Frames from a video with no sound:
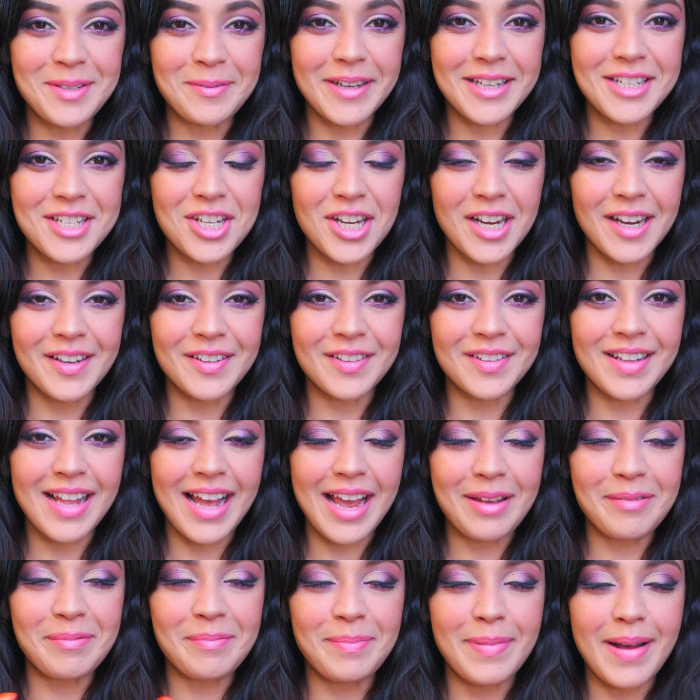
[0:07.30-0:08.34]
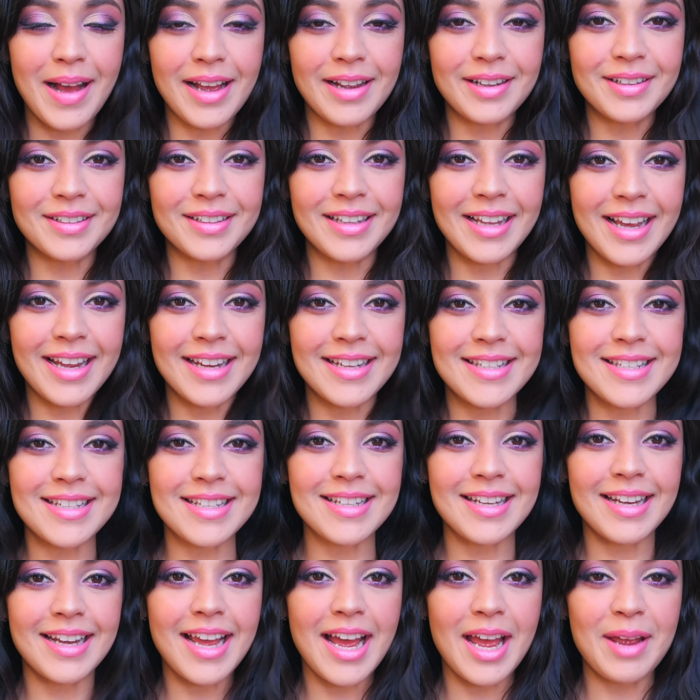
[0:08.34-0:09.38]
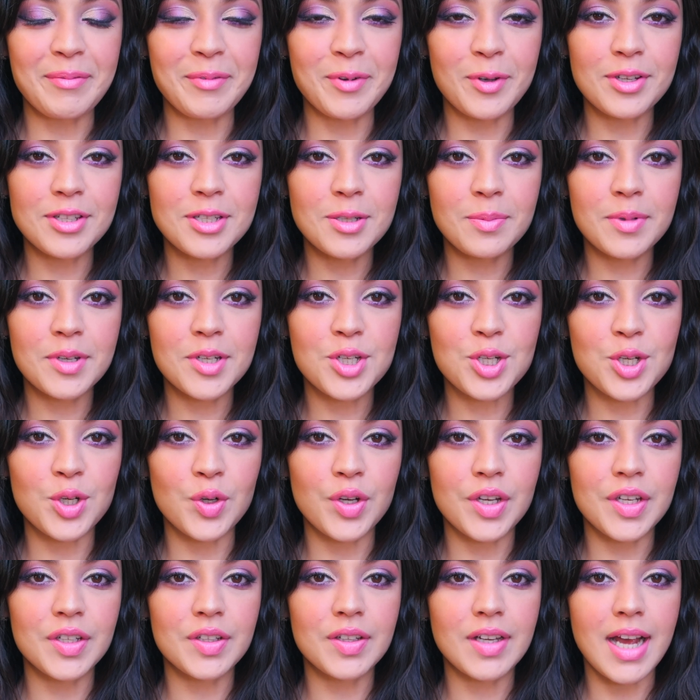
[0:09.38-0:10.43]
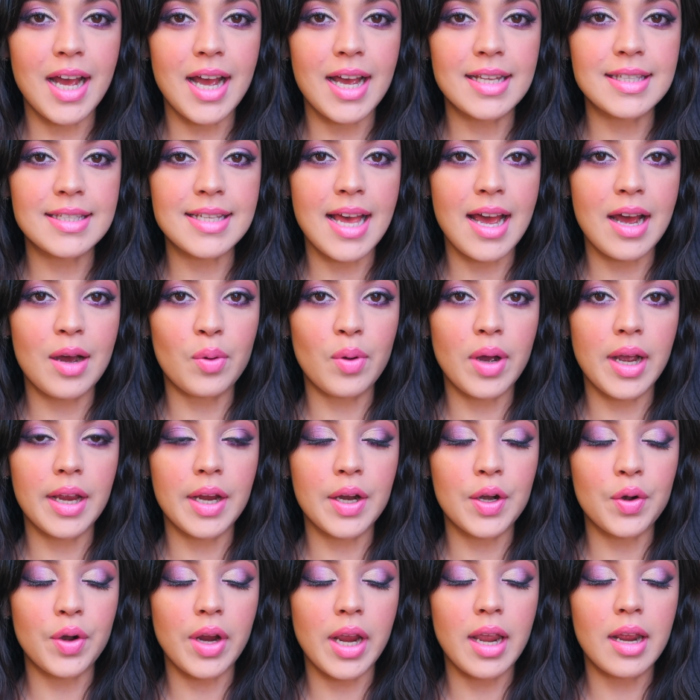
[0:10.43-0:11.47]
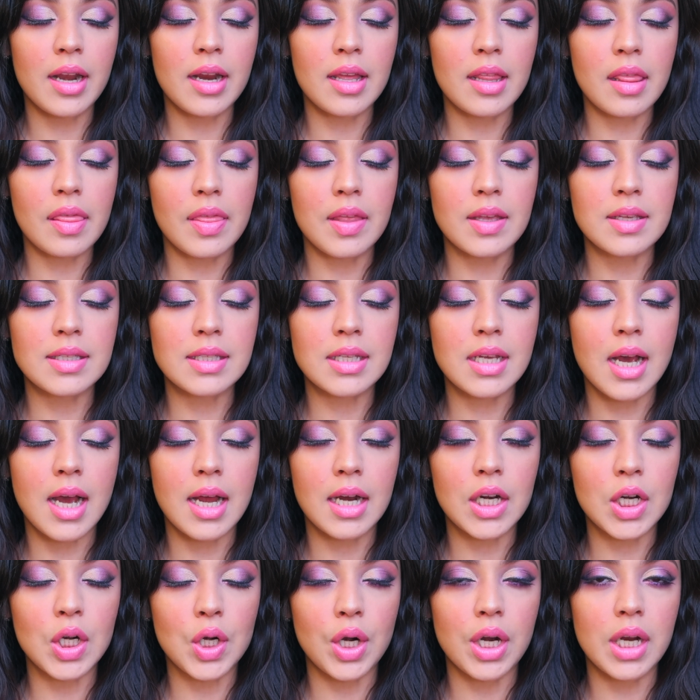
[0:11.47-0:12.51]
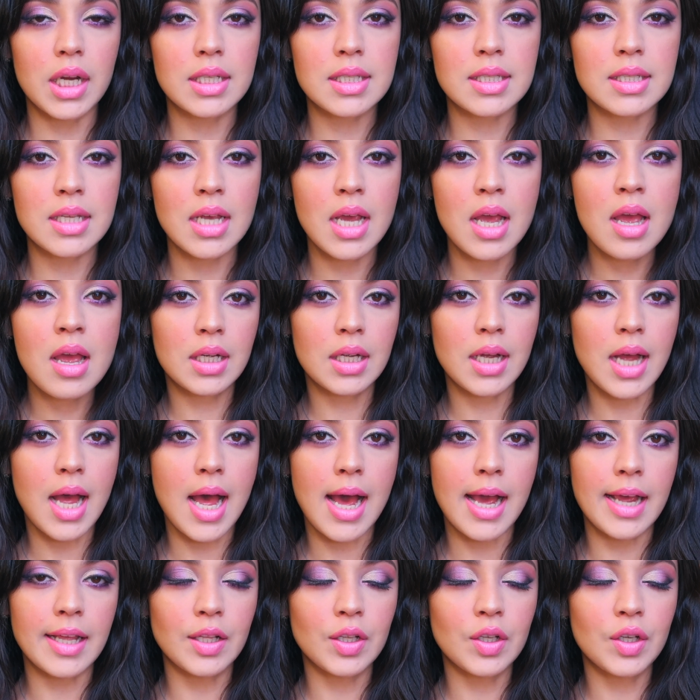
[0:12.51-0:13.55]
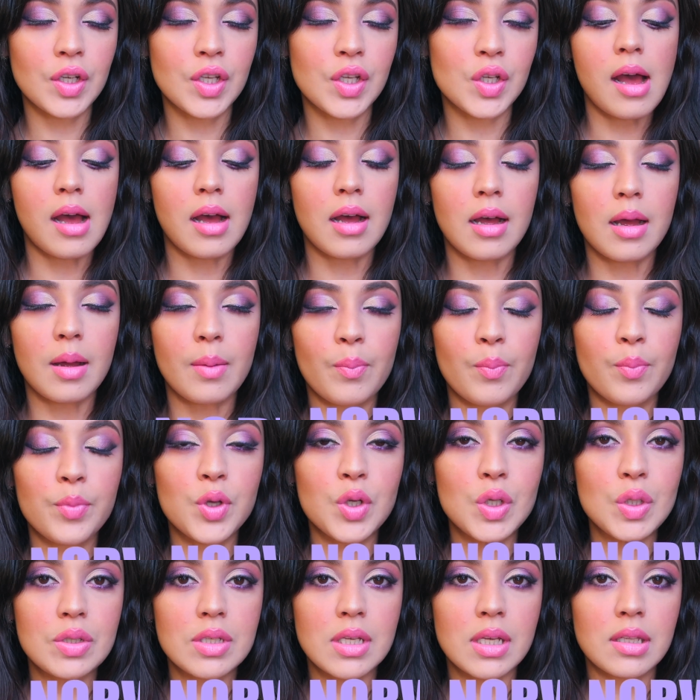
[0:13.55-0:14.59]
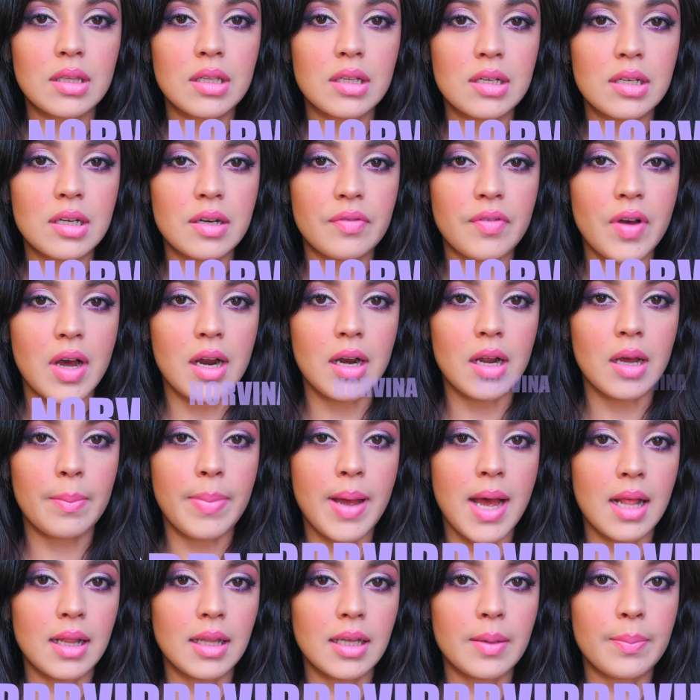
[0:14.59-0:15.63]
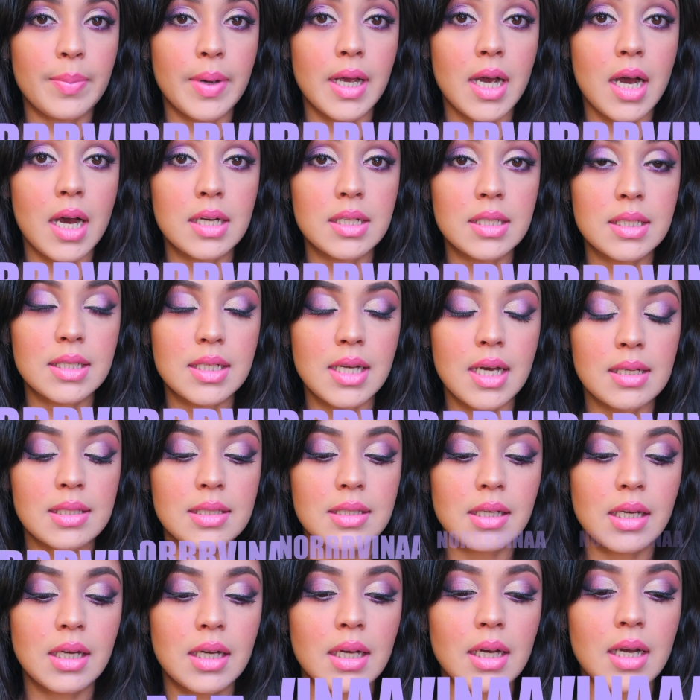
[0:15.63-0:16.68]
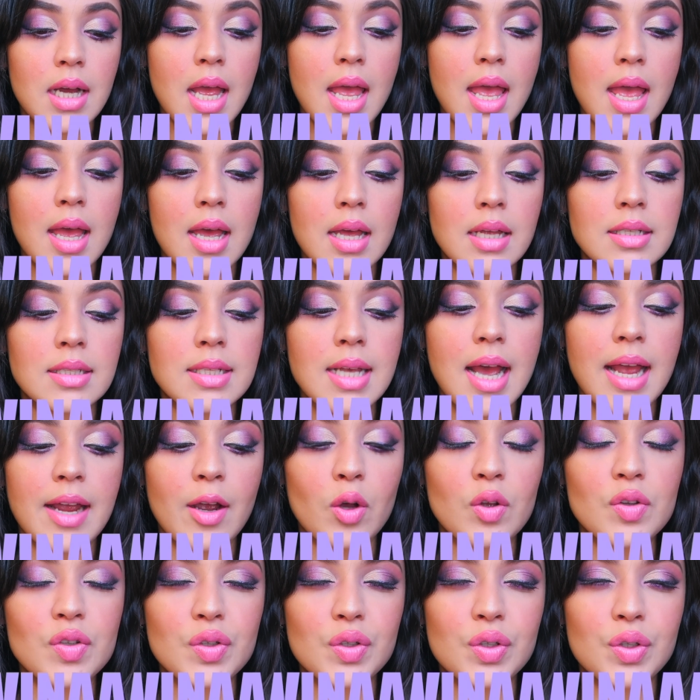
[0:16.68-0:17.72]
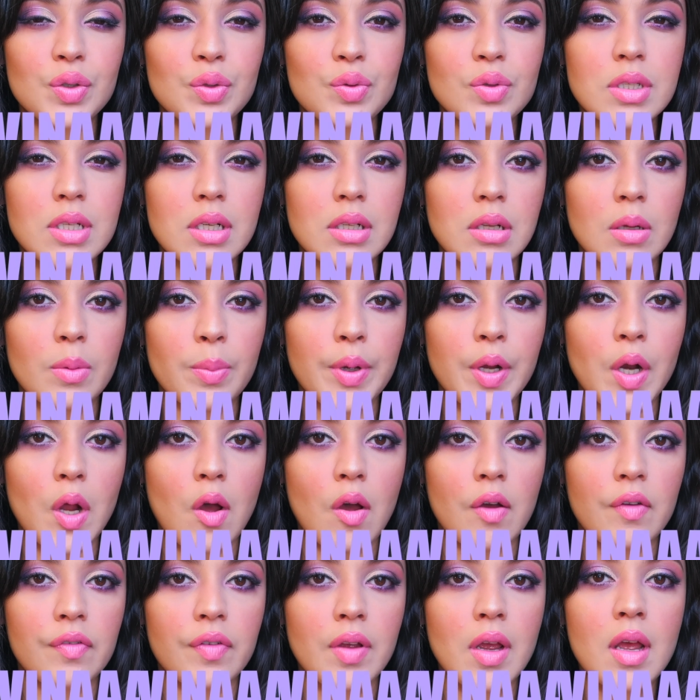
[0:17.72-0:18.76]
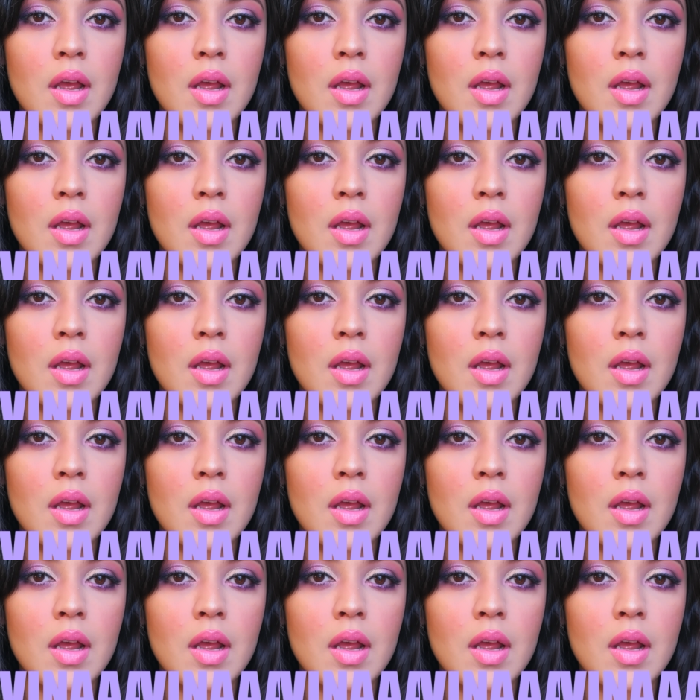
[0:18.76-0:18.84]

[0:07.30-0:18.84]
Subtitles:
my channel. I am File, and today I'm going to be showing you guys how I created this cut crease eye look using the Nirvana palette by Anastasia, and I also used a little bit of